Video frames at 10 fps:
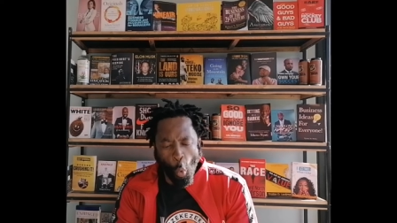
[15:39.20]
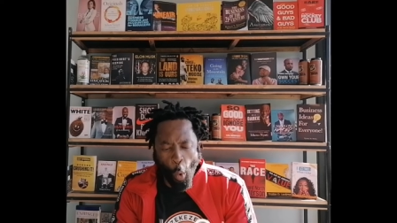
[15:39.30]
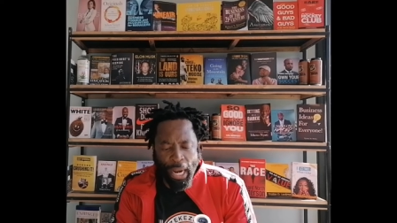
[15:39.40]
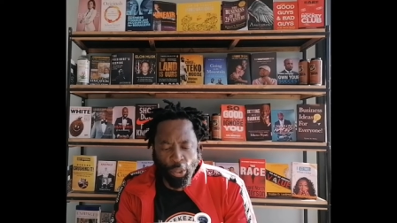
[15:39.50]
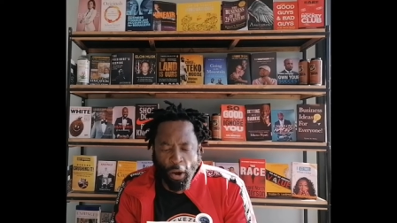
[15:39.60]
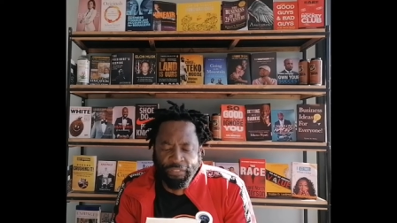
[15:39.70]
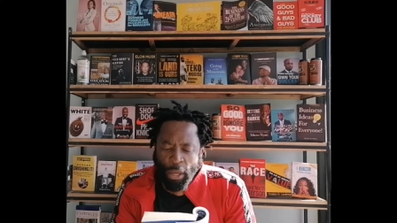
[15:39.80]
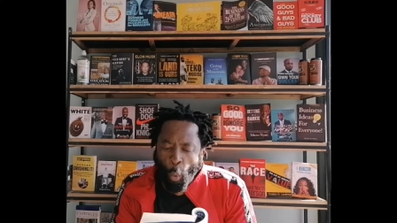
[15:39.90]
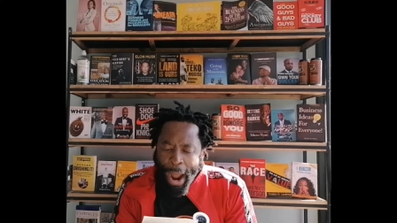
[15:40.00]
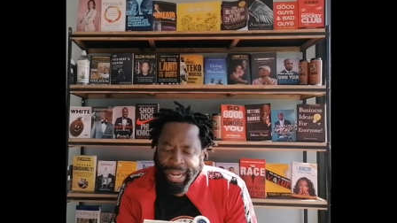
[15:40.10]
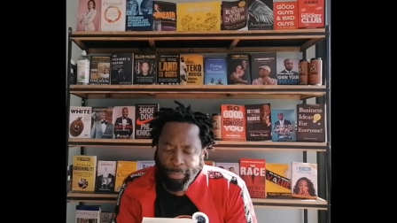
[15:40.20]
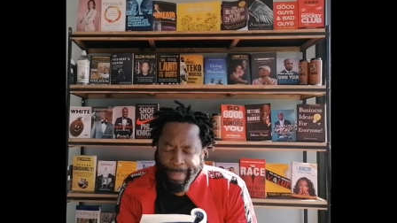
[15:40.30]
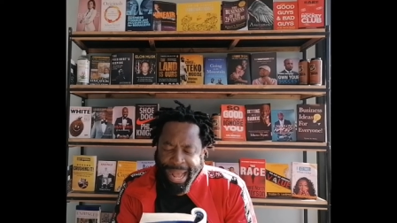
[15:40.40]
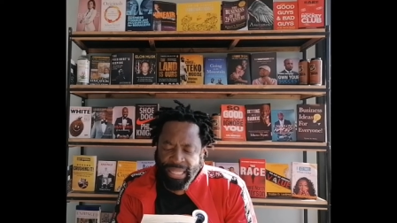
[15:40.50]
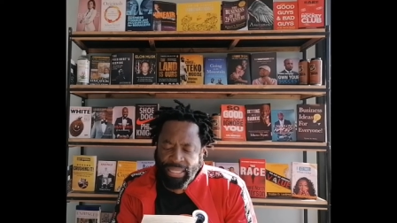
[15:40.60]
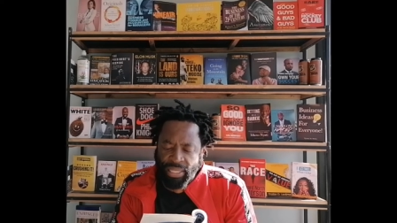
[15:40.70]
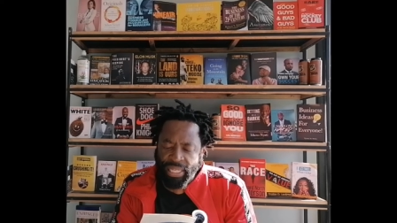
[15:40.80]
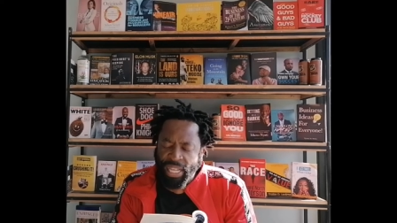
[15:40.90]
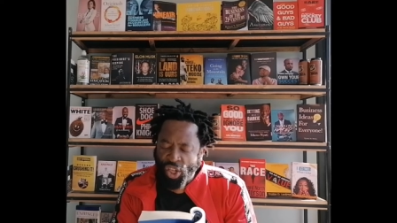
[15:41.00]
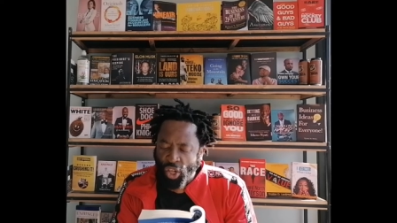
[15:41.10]
What of the white man's
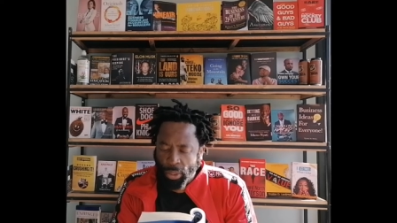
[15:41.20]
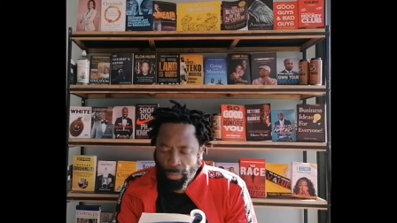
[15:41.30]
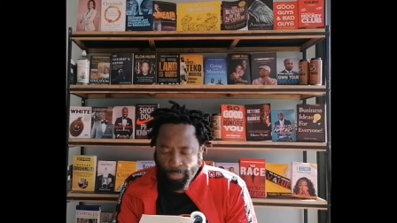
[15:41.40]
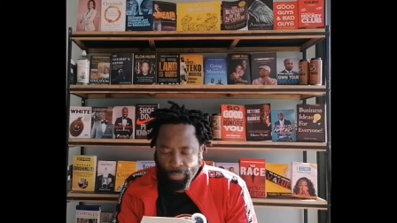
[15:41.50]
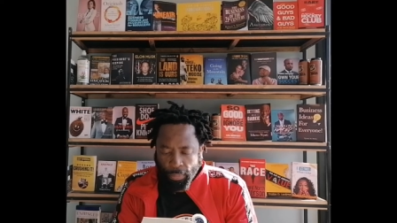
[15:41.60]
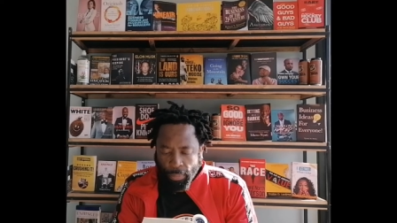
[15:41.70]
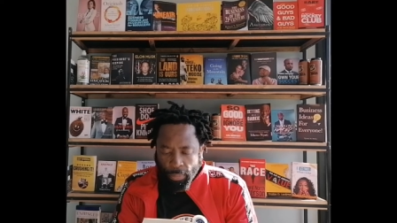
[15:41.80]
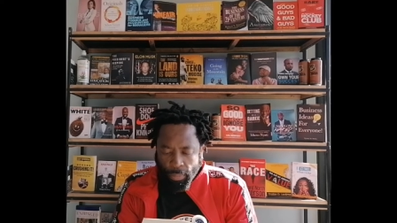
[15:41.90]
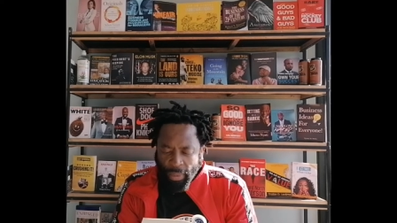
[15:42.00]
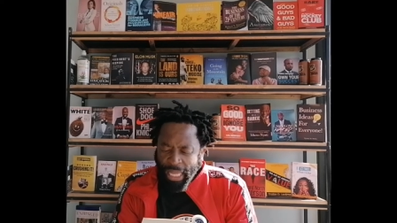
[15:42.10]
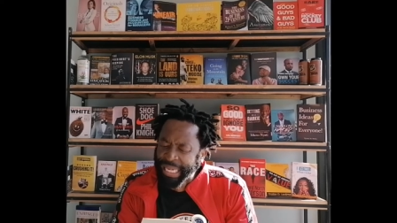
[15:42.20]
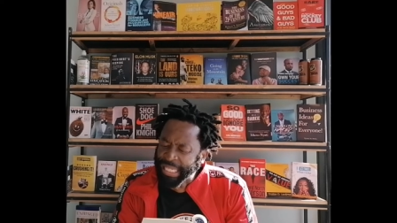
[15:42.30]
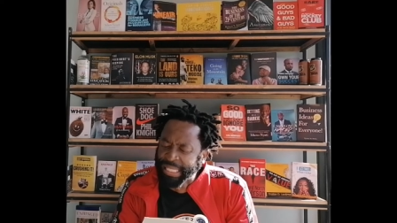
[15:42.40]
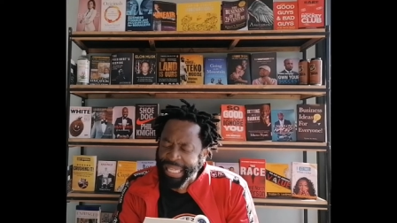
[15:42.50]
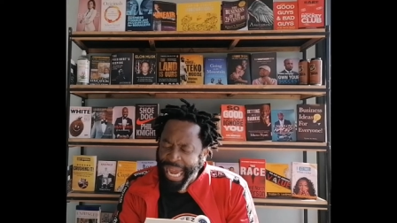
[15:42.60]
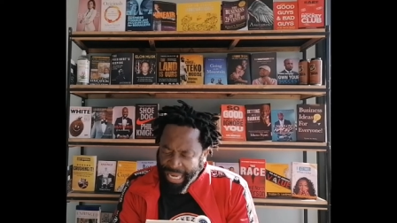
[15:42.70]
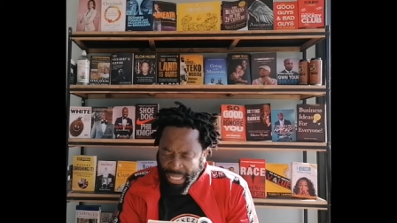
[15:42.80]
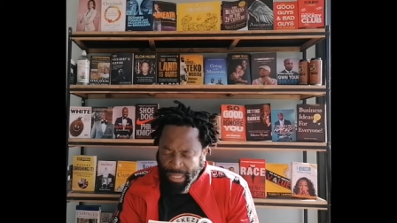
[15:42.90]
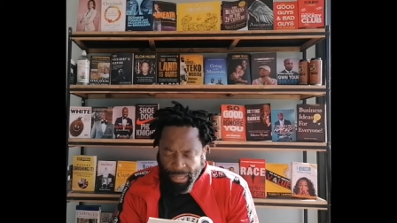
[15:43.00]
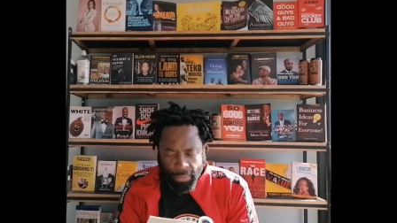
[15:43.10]
religion?
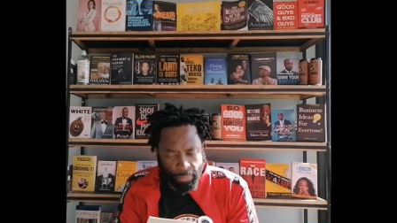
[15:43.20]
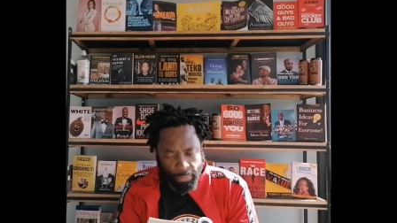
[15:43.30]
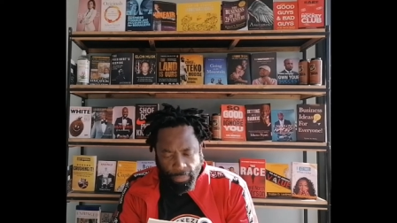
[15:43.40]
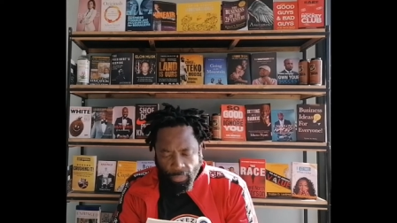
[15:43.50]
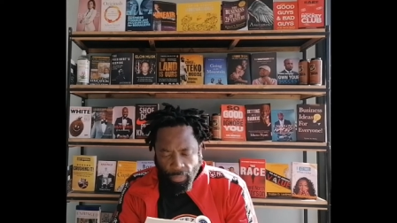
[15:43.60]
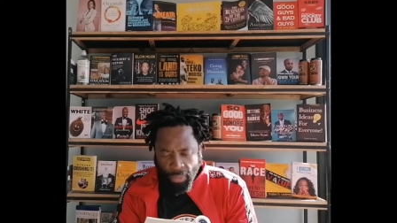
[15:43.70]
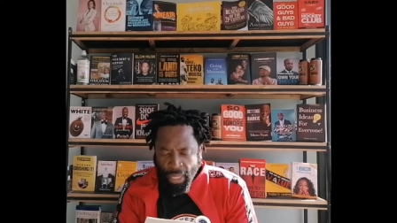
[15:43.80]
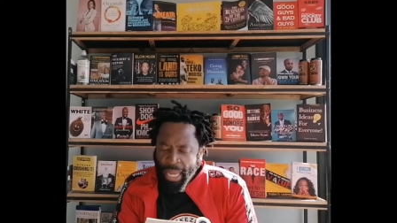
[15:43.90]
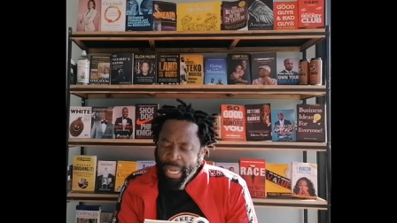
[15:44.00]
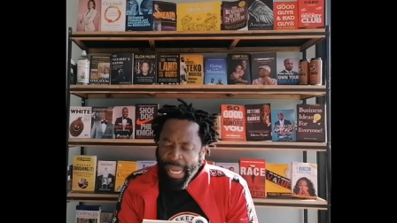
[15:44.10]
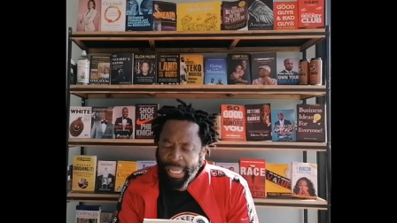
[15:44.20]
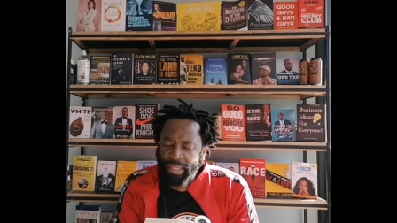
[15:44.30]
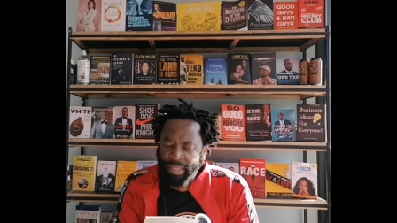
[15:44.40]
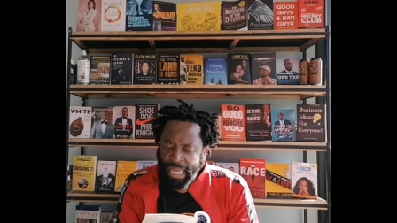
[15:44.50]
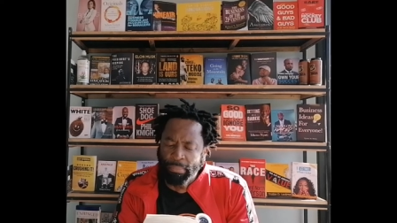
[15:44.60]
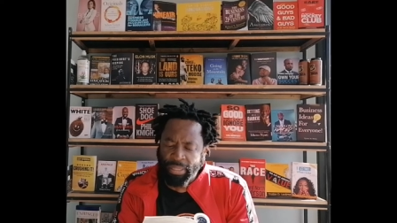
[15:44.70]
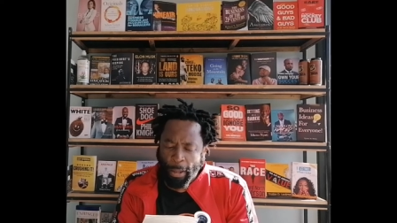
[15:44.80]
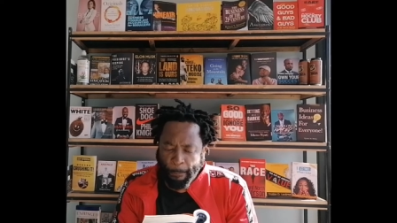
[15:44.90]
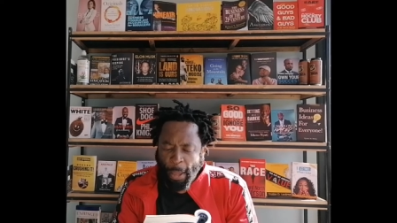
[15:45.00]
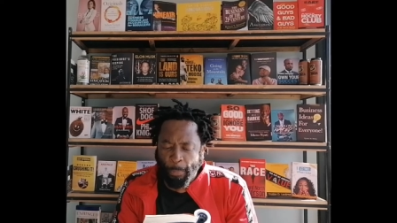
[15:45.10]
Christianity. It seems
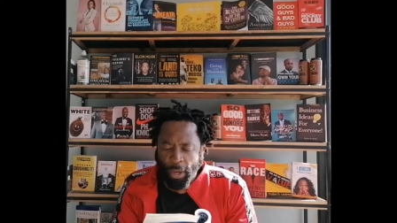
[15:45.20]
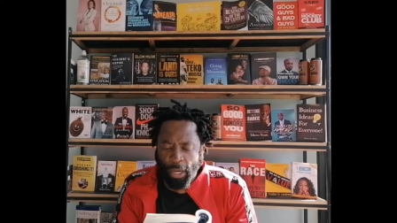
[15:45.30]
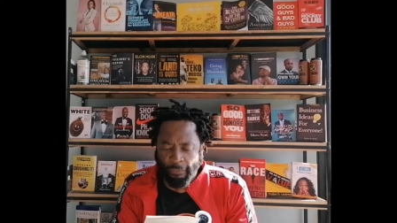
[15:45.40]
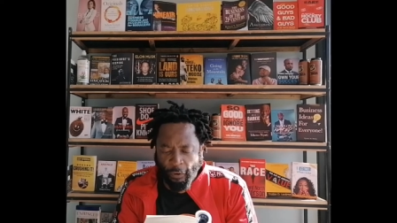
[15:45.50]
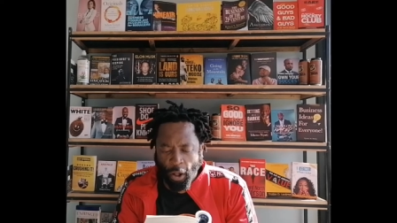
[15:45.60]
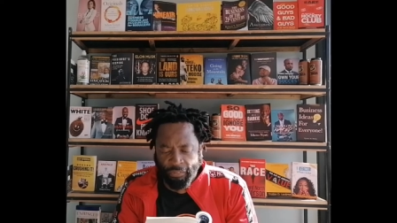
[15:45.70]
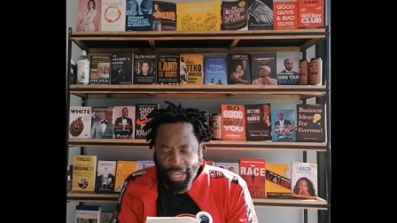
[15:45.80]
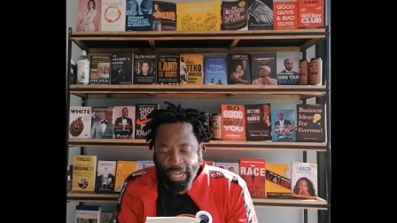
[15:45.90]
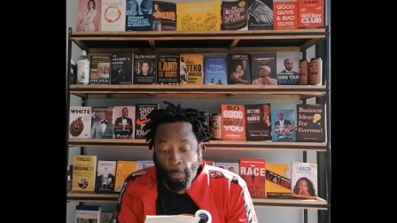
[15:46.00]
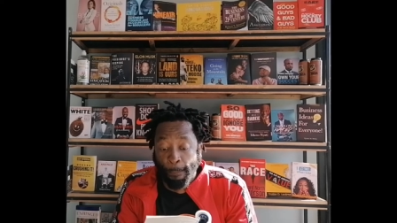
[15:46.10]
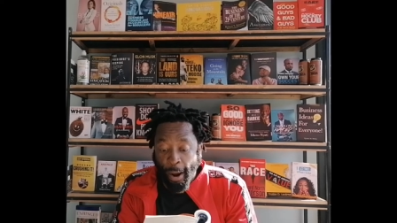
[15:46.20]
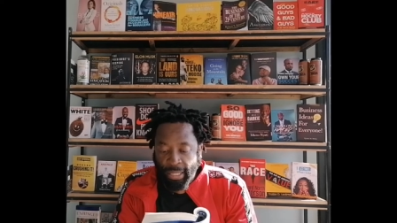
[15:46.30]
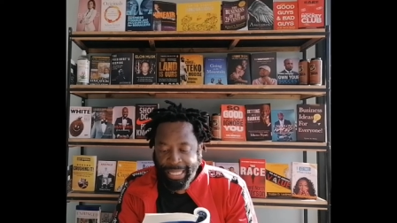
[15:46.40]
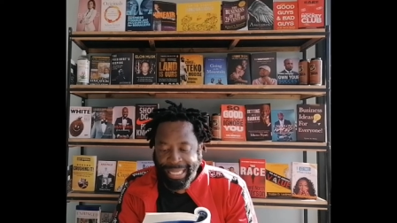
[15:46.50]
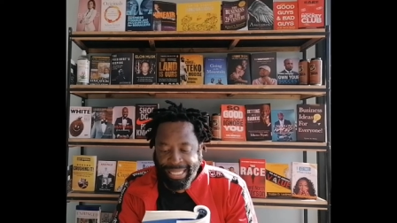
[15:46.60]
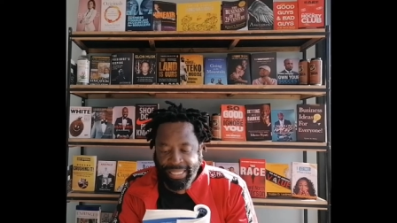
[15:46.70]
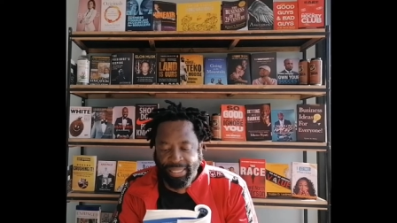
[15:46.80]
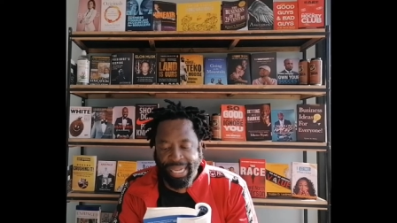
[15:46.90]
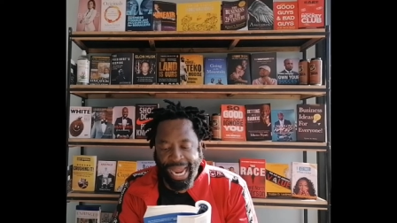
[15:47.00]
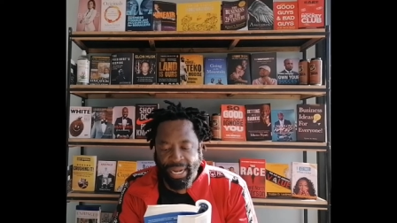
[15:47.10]
the people involved in imparting
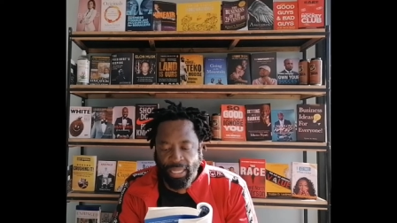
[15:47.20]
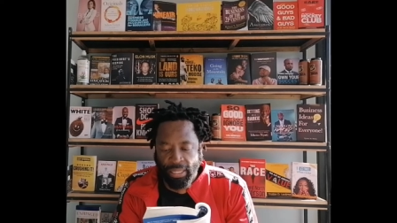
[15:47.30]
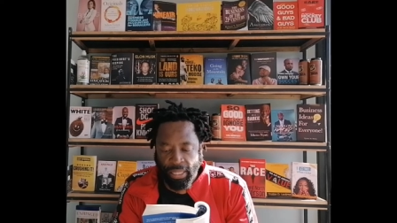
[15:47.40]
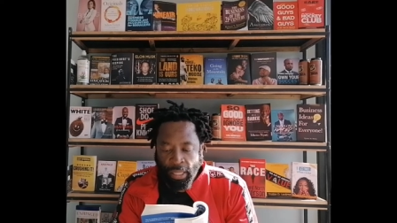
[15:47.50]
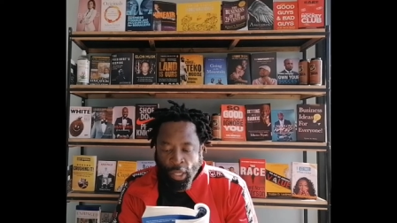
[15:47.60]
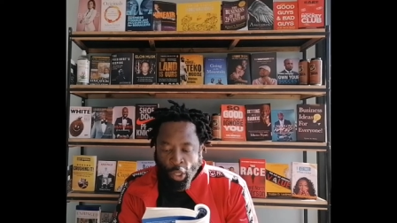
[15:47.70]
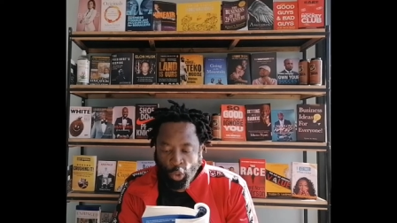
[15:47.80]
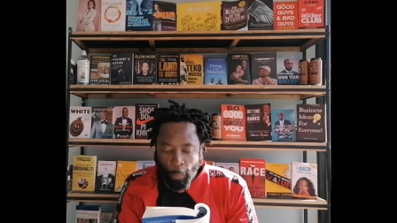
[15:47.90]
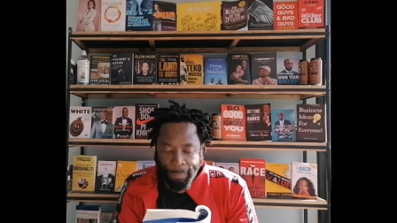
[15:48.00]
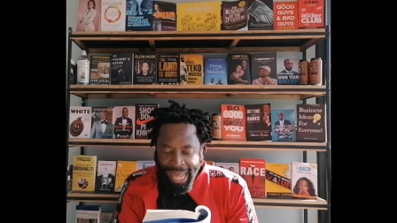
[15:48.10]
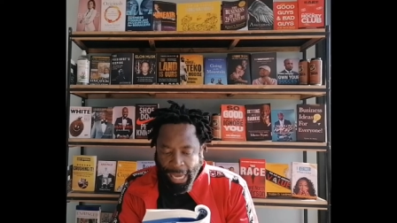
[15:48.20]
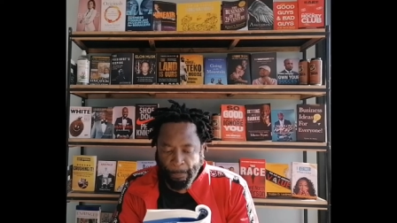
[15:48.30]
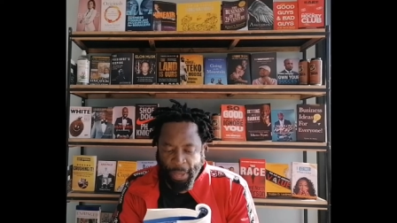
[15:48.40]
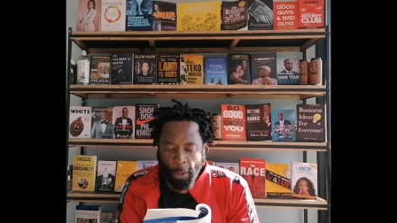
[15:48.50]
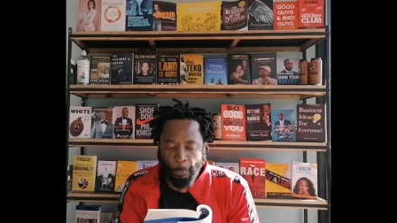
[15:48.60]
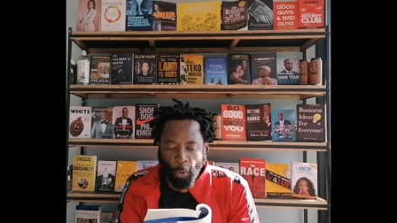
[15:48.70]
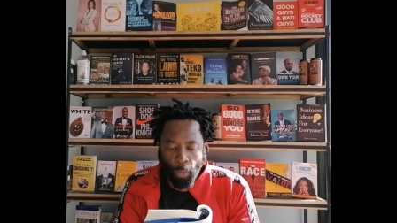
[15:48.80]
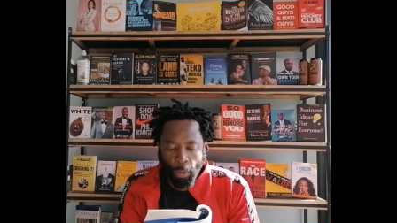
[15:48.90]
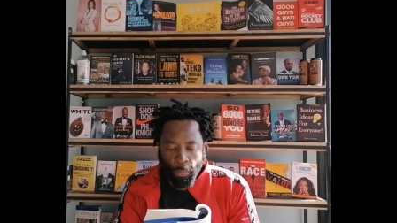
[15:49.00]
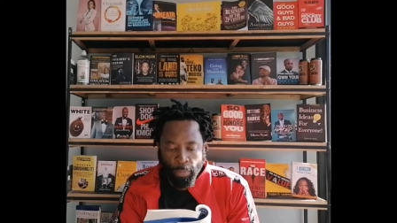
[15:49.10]
Christianity to black people